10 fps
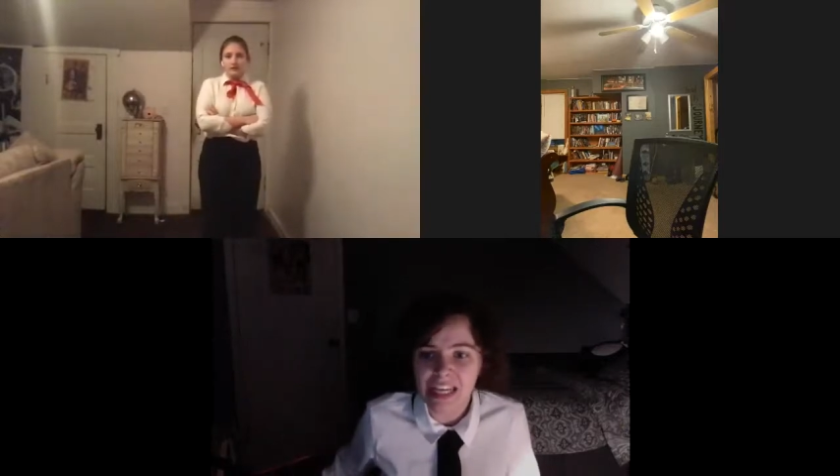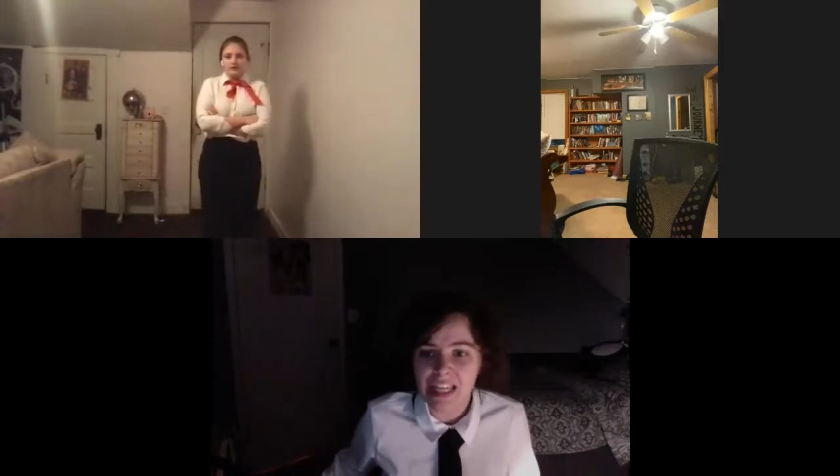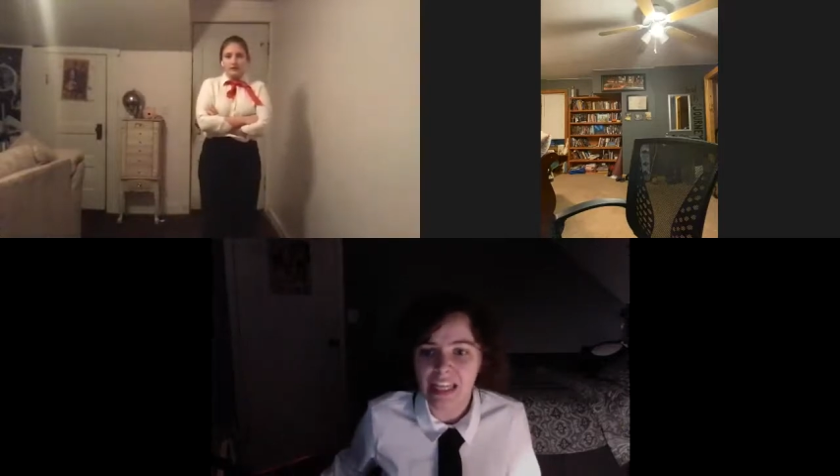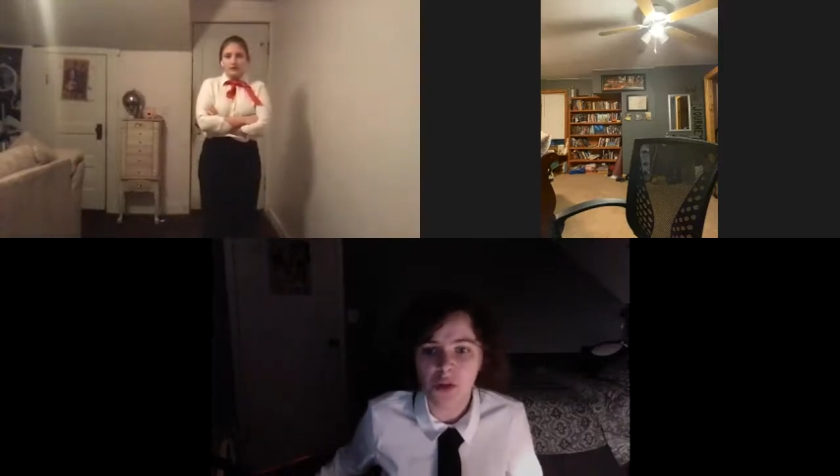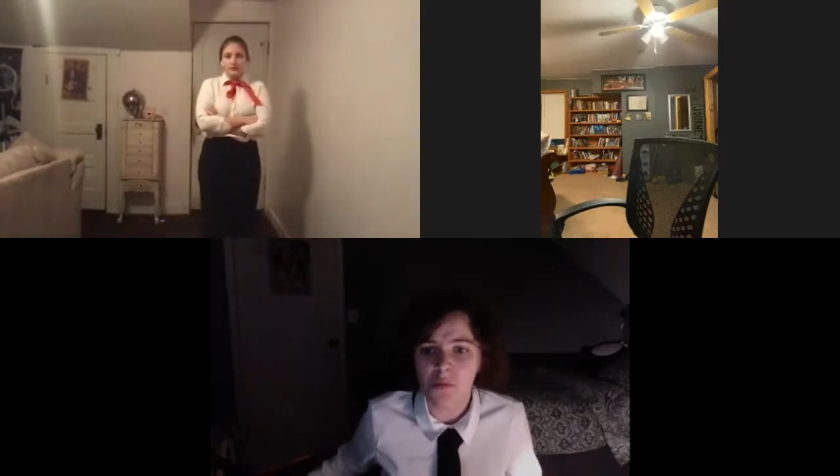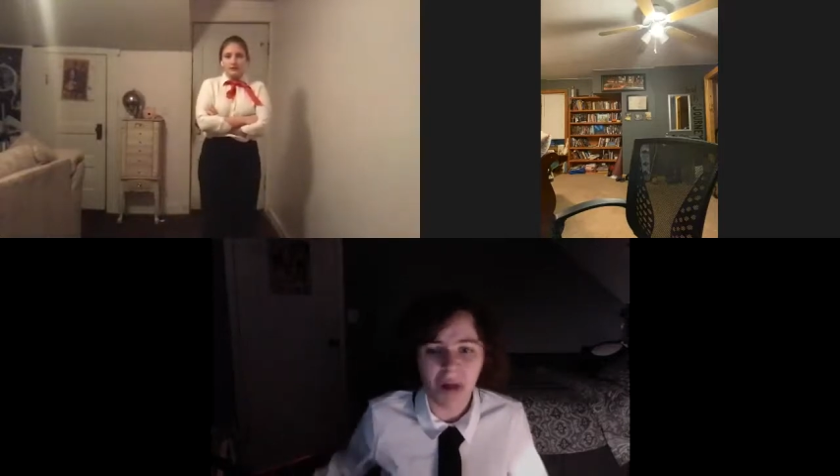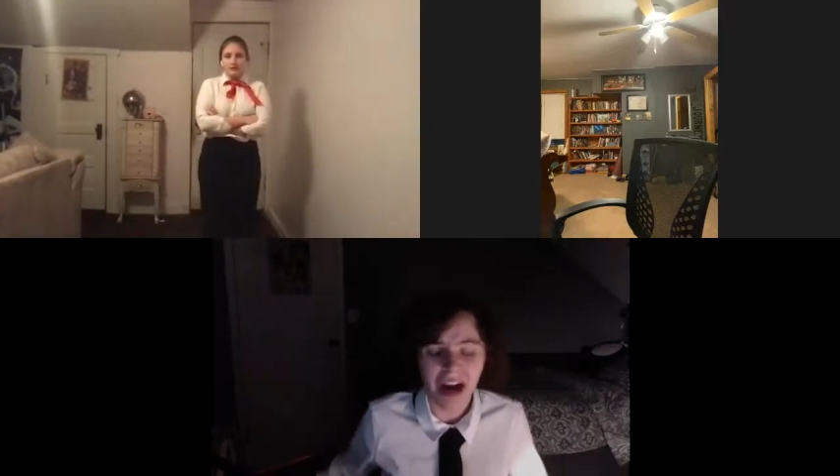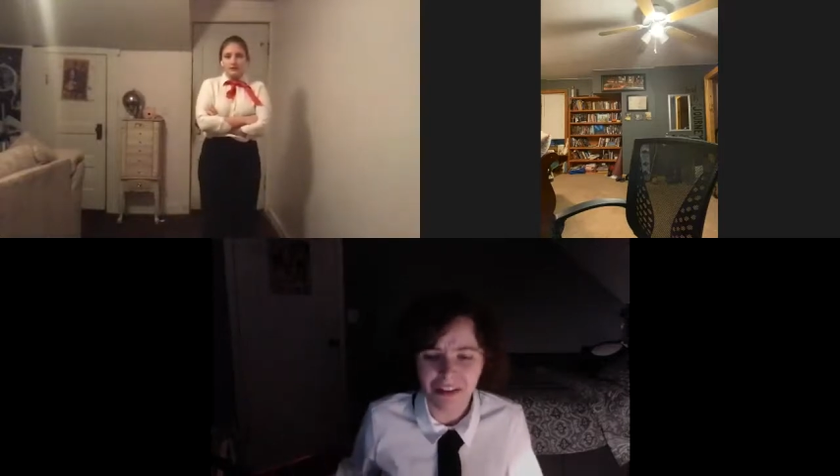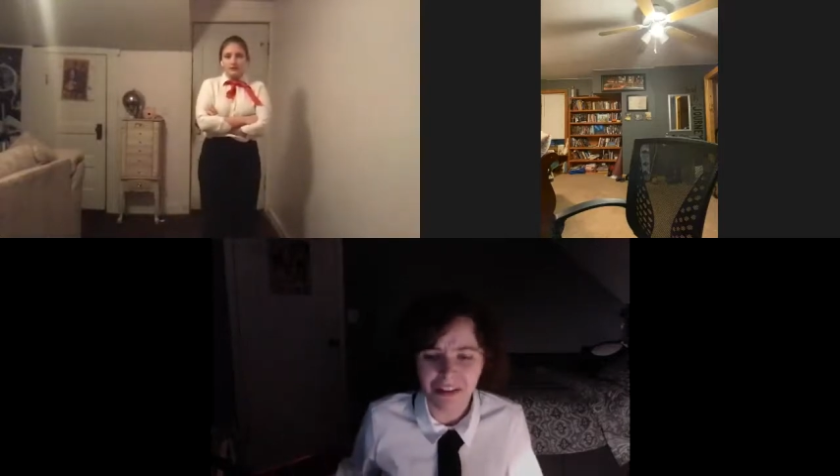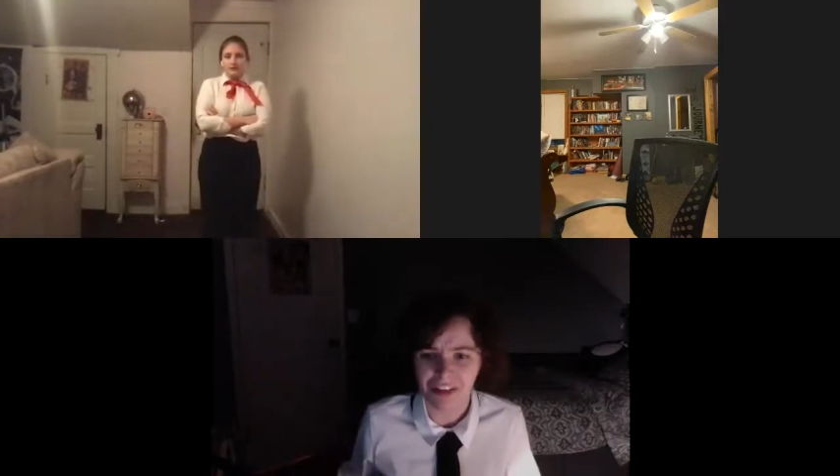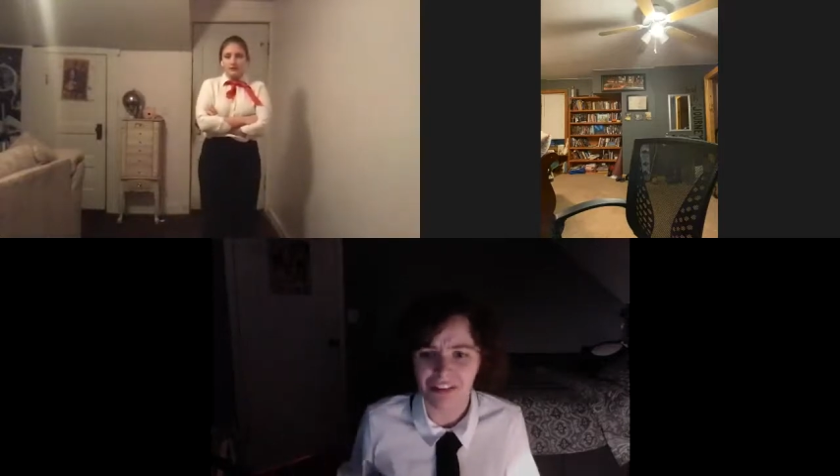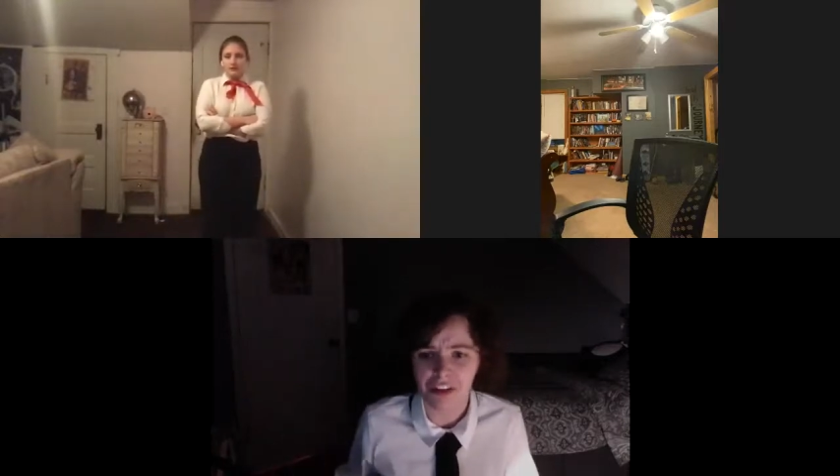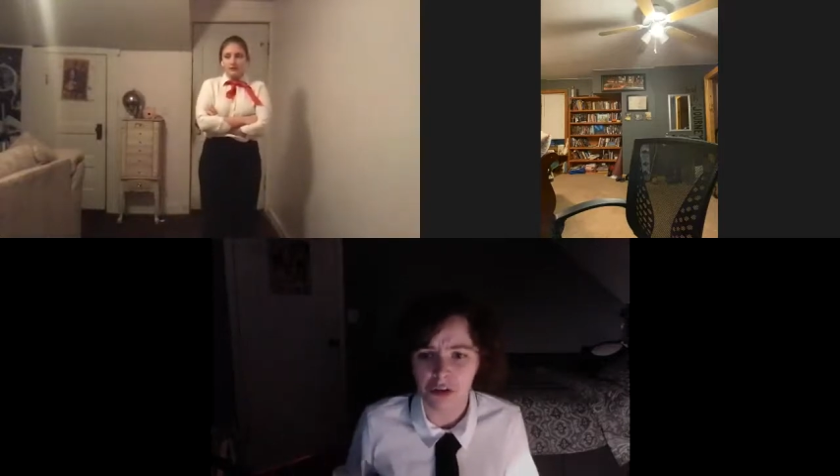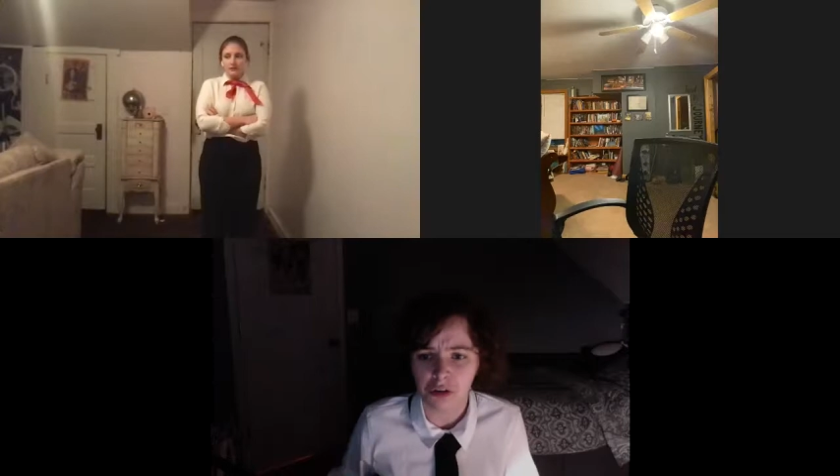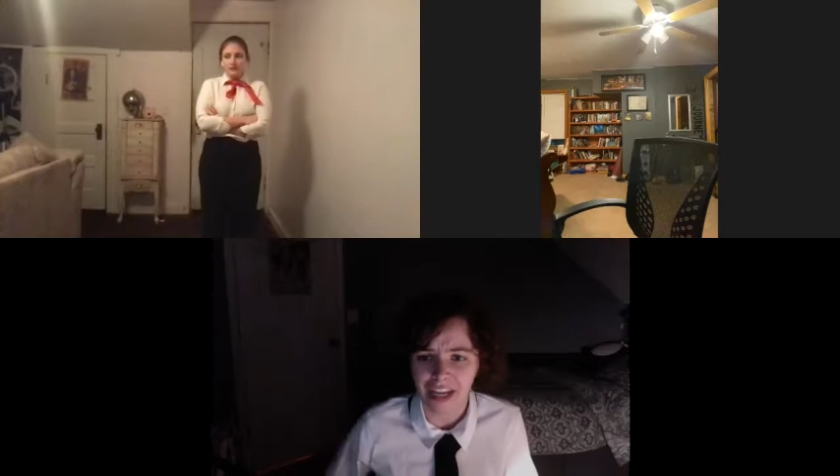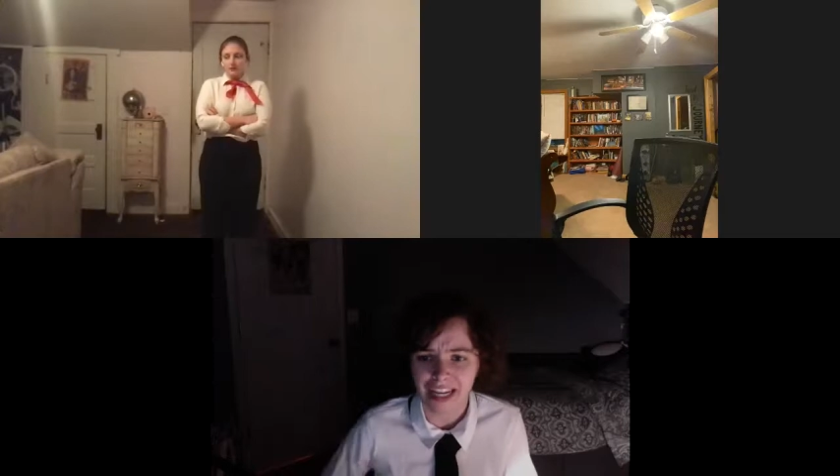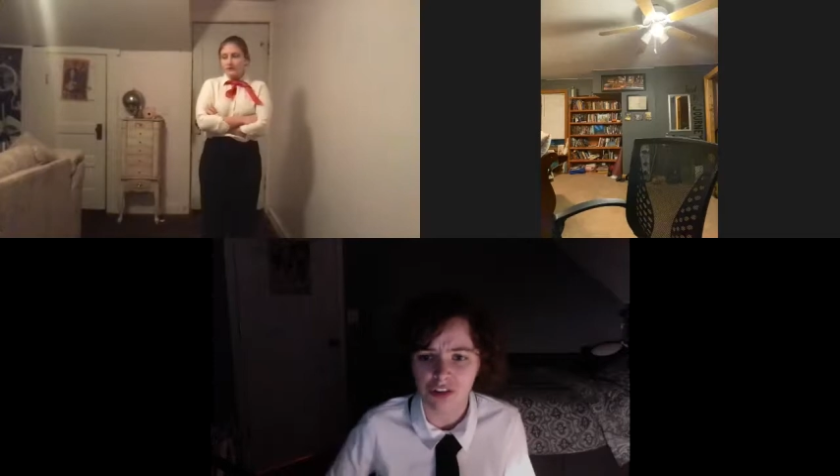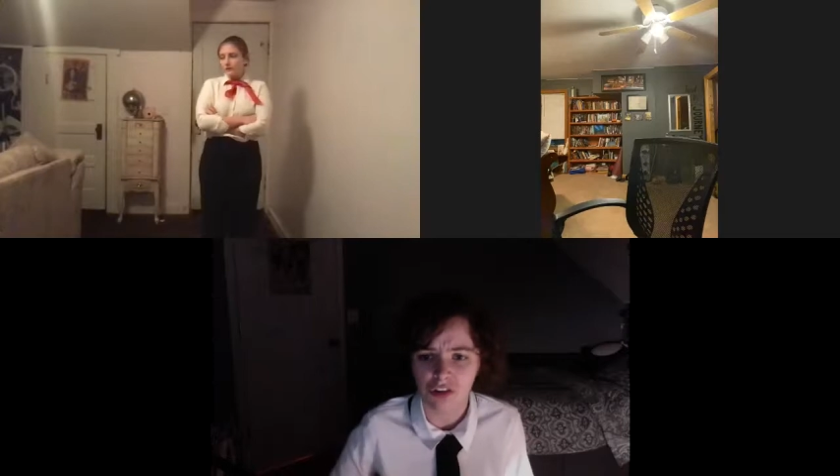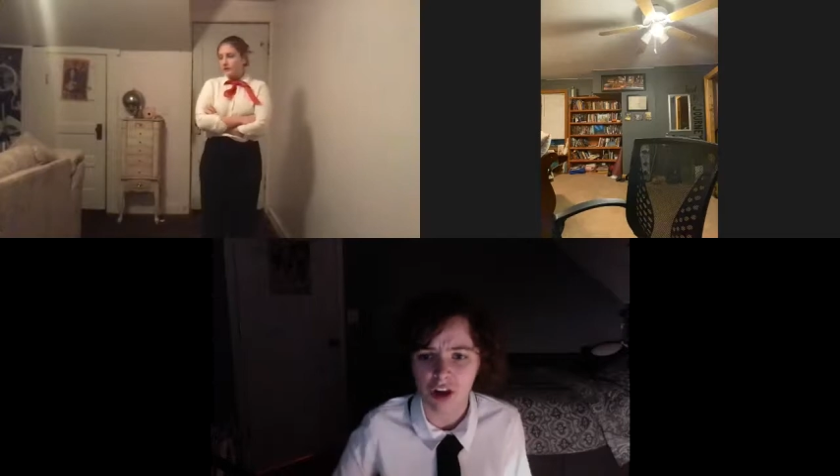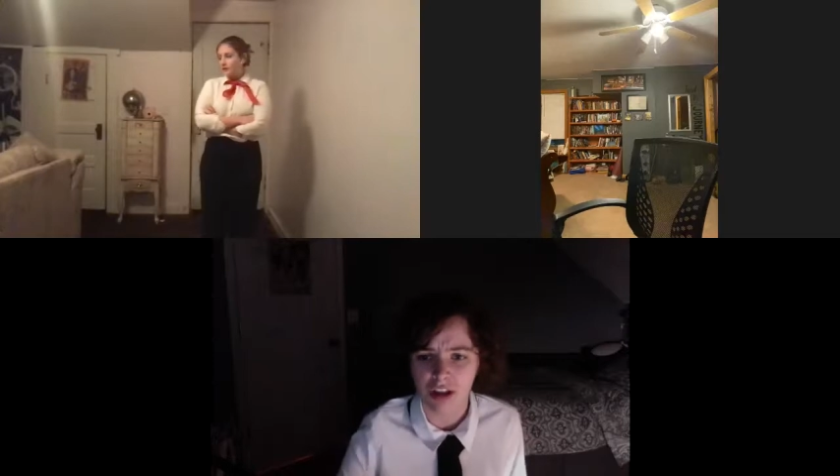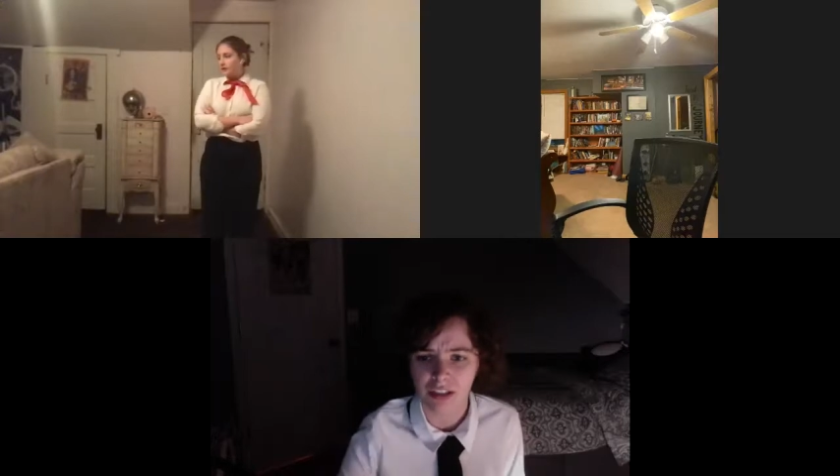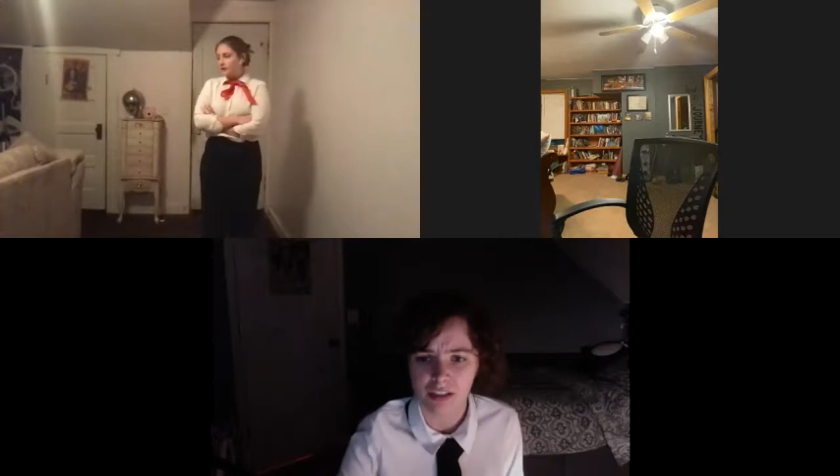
then you might have considered Lady John.